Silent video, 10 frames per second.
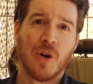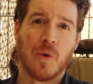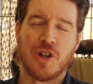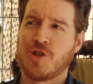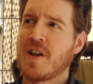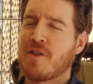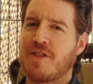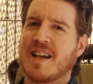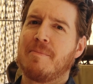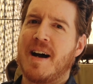which you never
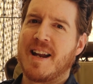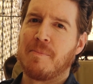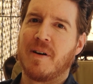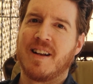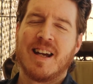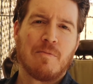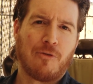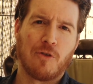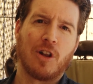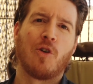think about it, but
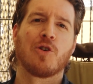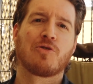before the long